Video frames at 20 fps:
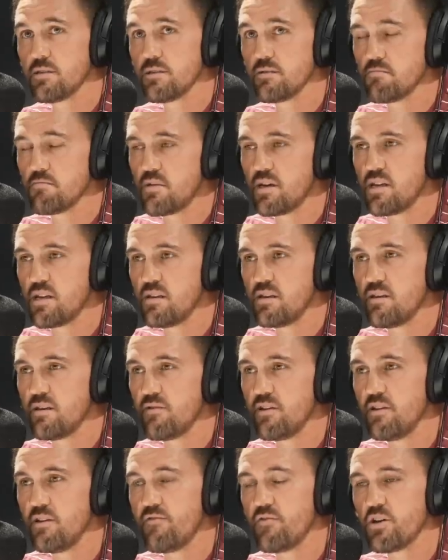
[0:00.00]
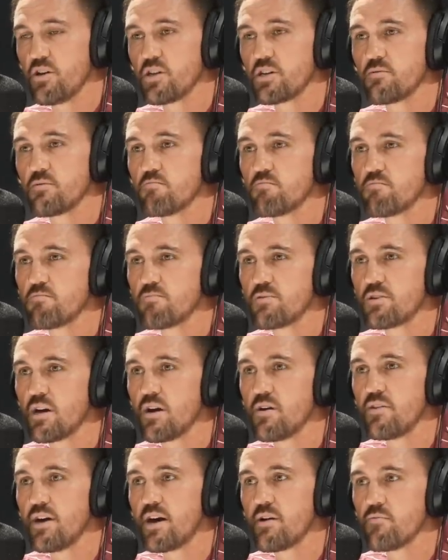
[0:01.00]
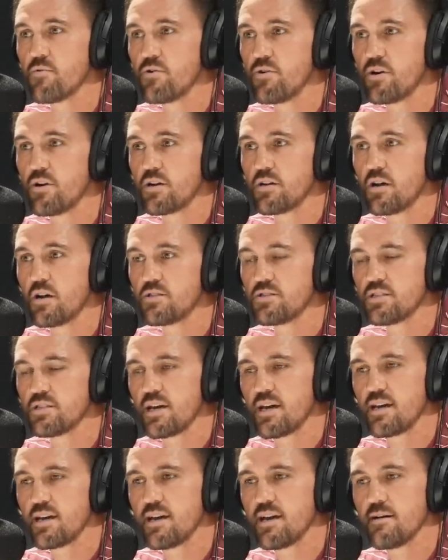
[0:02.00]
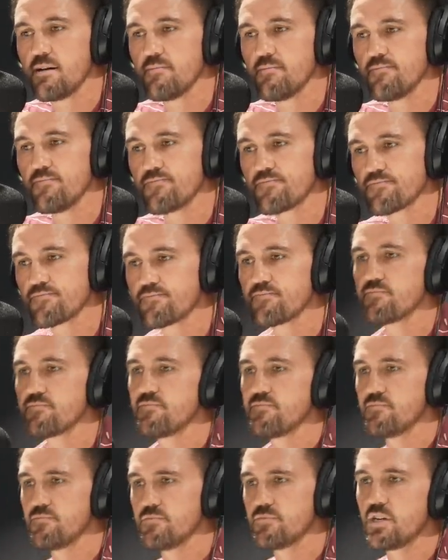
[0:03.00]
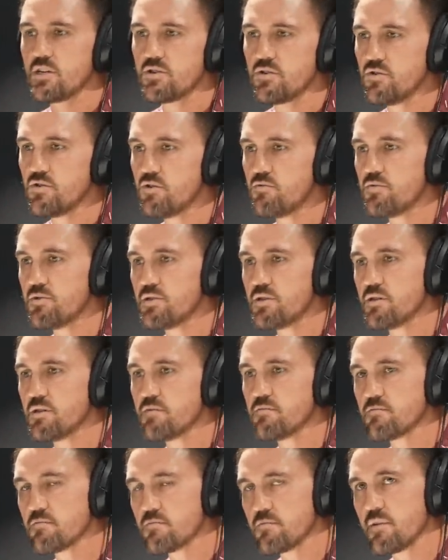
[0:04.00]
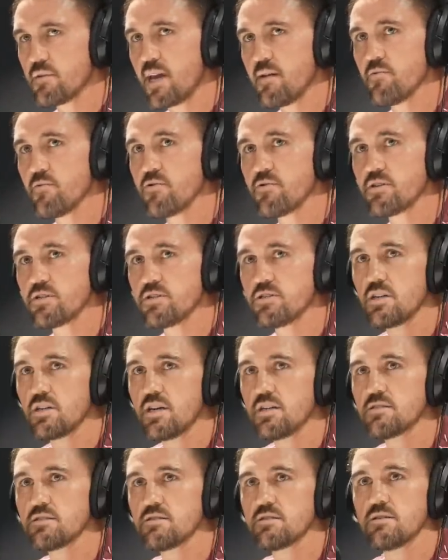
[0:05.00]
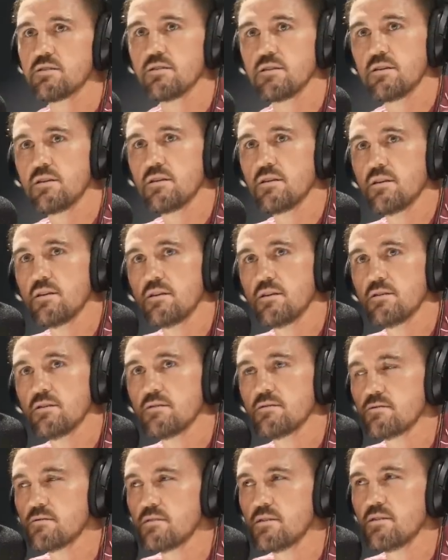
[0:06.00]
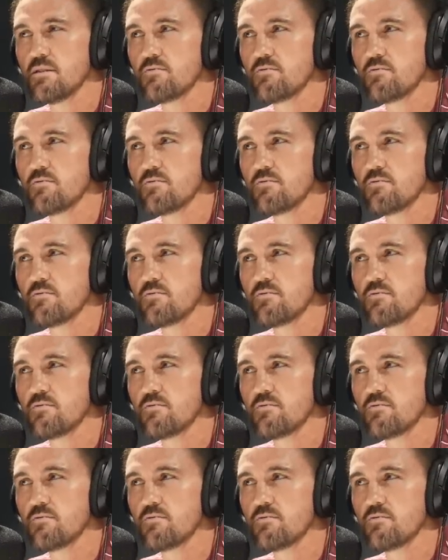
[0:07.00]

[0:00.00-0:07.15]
and if you're going to go that route, I'd say um, the dude with the hammer on his chest. You